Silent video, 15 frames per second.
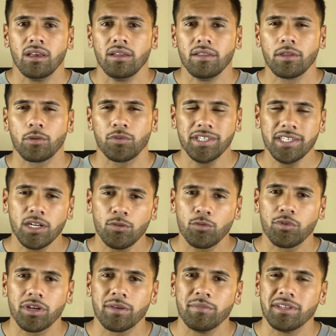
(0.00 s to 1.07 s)
Now the reason I would
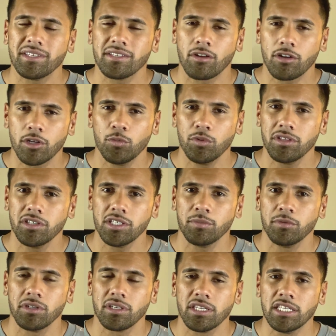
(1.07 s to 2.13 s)
recommend starting with this
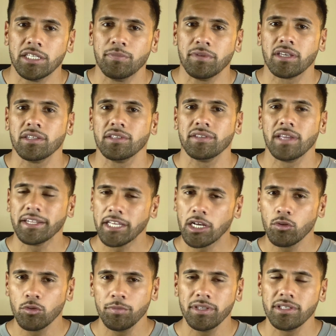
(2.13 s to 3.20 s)
book is because
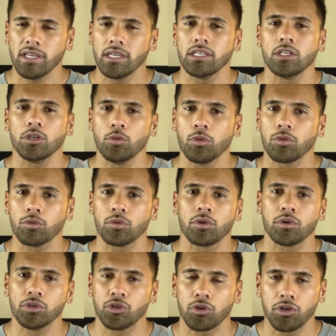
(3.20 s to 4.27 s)
Danielle will be taking you through
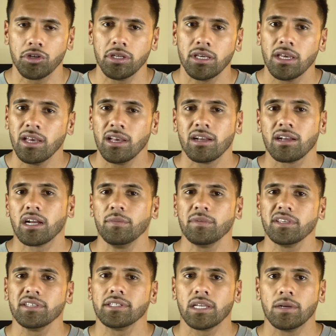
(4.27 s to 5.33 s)
her journey, coming
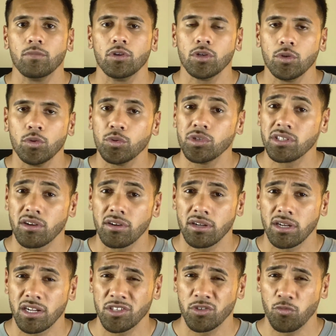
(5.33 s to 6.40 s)
as someone who started
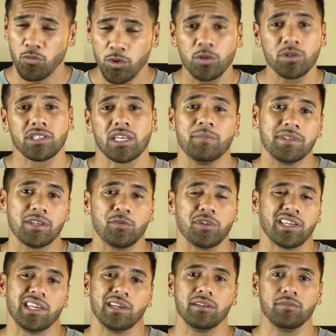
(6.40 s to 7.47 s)
out as a real skeptic when
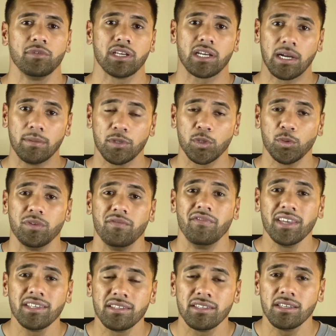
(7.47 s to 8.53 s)
it comes to
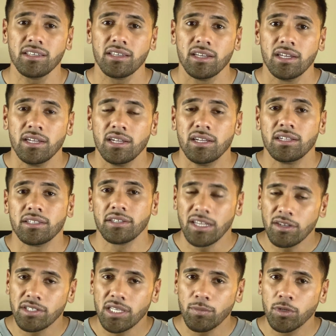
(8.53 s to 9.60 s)
investing, to
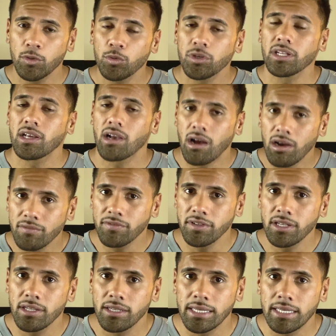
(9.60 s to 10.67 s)
now someone who can
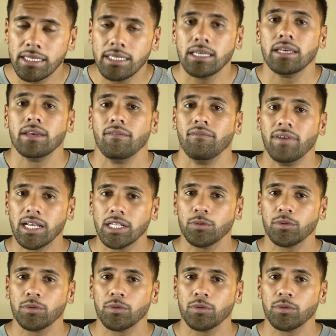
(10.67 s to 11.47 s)
confidently value a